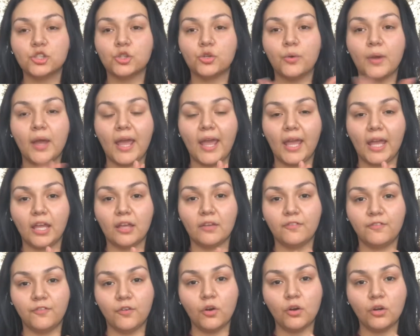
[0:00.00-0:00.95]
do a
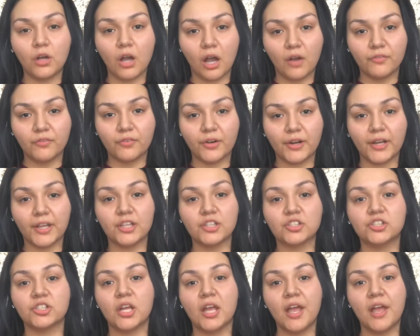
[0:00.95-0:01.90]
full
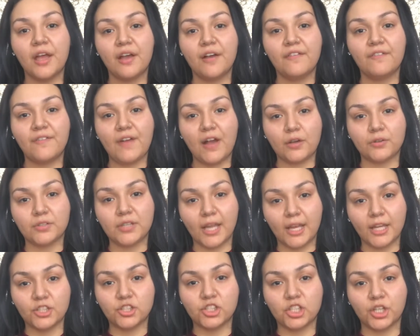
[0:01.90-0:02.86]
coverage
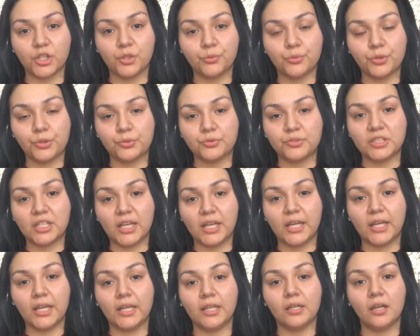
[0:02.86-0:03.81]
foundation
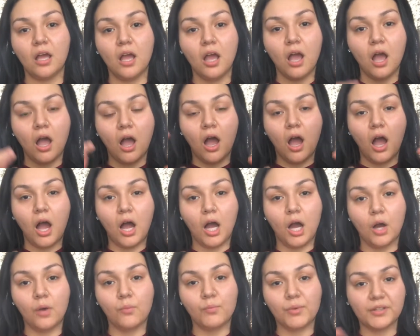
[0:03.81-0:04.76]
routine
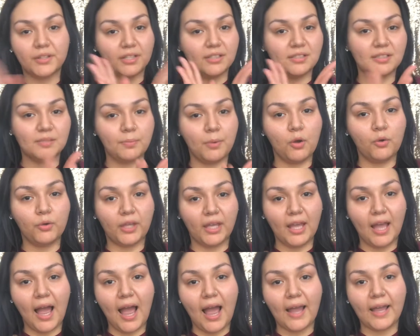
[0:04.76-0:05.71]
with a
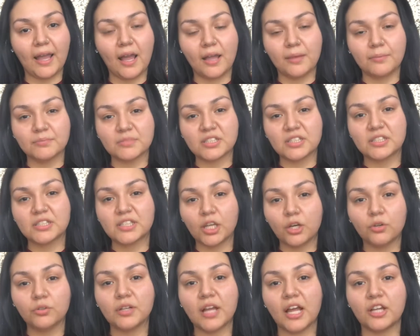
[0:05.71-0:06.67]
smoky eye. I'm
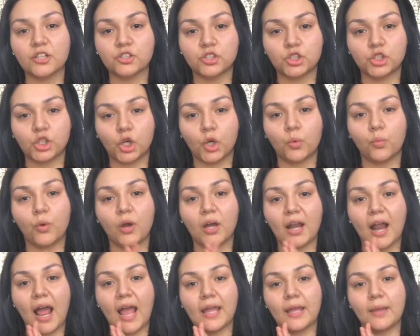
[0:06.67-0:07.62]
still not sure
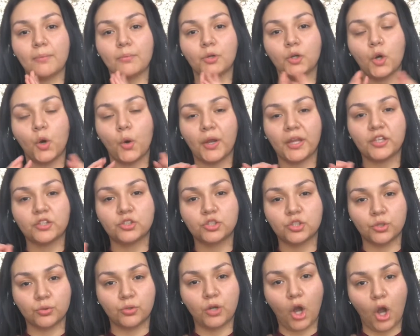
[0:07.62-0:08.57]
what I am going
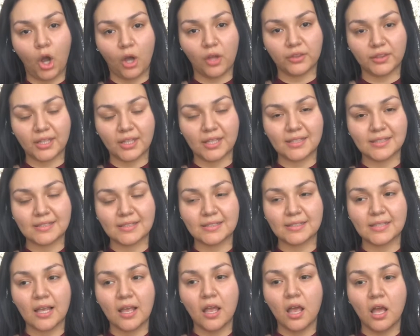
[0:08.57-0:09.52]
to call
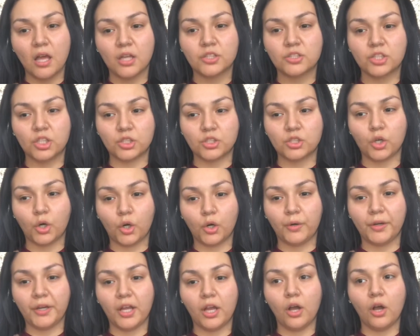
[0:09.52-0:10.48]
this
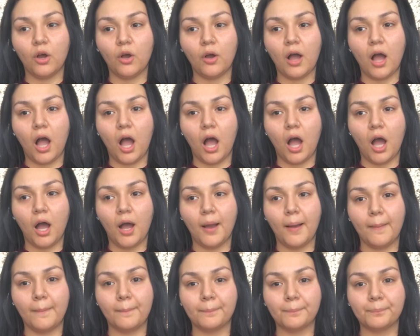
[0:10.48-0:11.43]
tutorial.
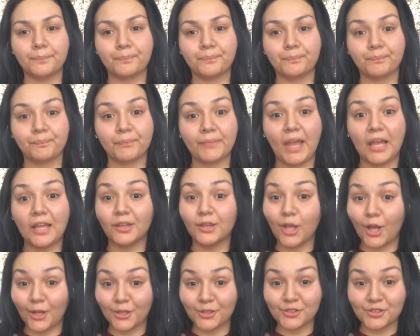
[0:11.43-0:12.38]

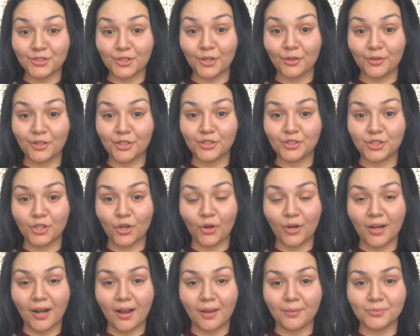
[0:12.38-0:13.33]
Long story
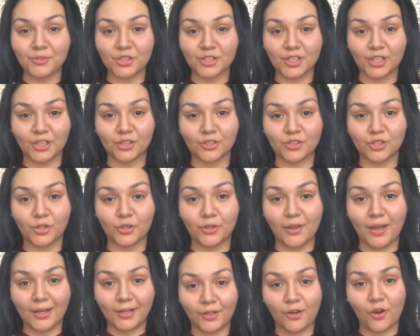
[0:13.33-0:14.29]
short, I'm just going to show
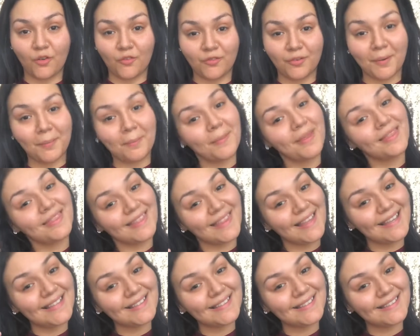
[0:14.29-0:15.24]
you how to go from
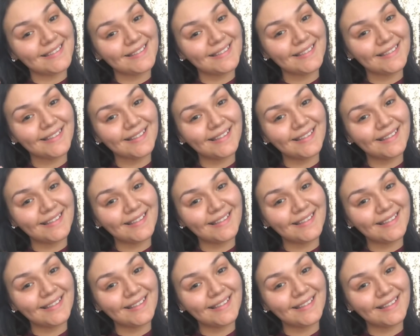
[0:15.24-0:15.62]
this